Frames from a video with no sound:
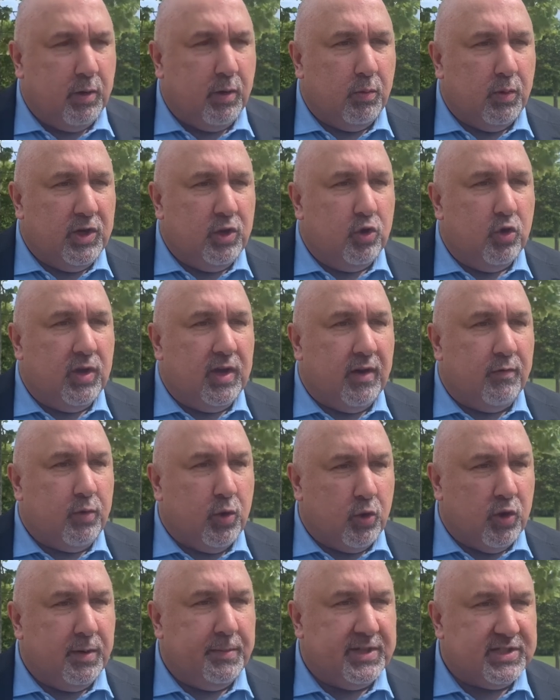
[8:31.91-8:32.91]
we knew that if we're
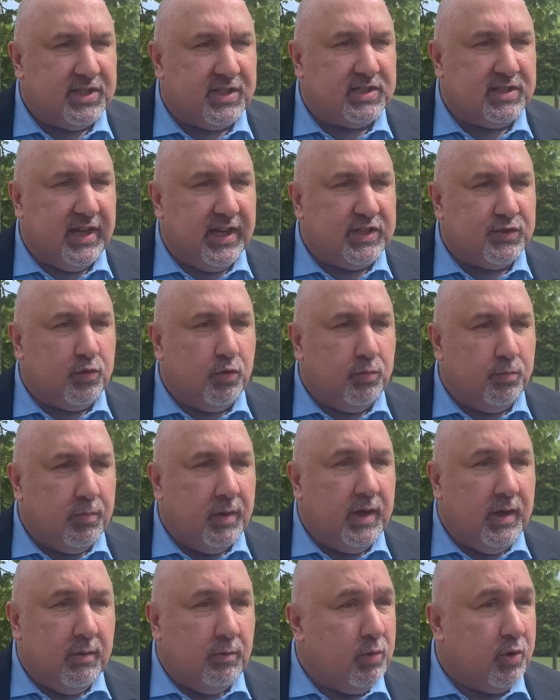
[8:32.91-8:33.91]
going to be successful,
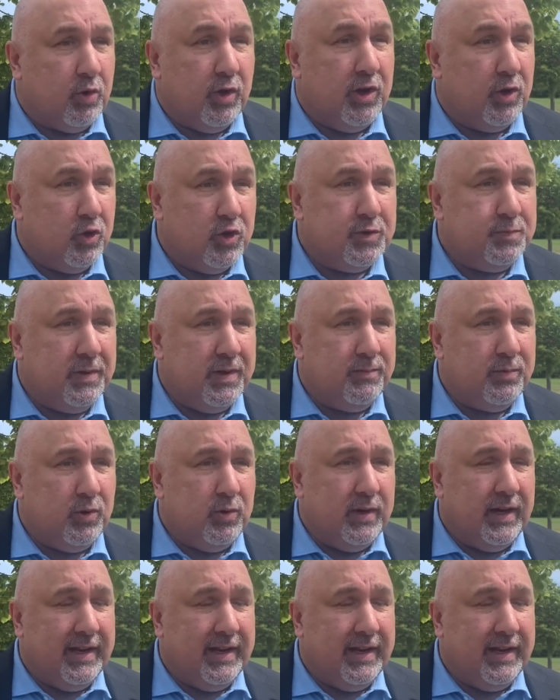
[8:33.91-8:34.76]
we're going to lose people,